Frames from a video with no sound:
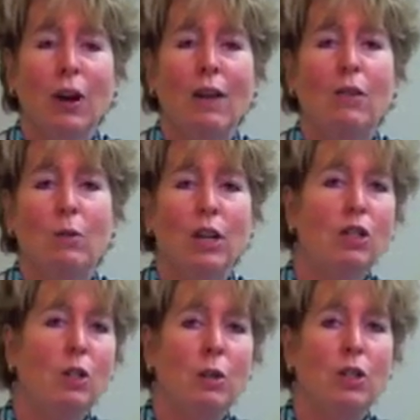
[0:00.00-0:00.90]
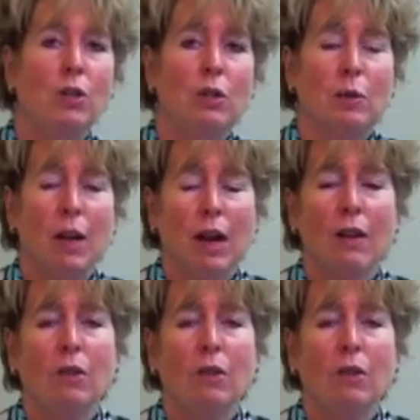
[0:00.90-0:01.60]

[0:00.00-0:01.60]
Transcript: have the ratio issues that we have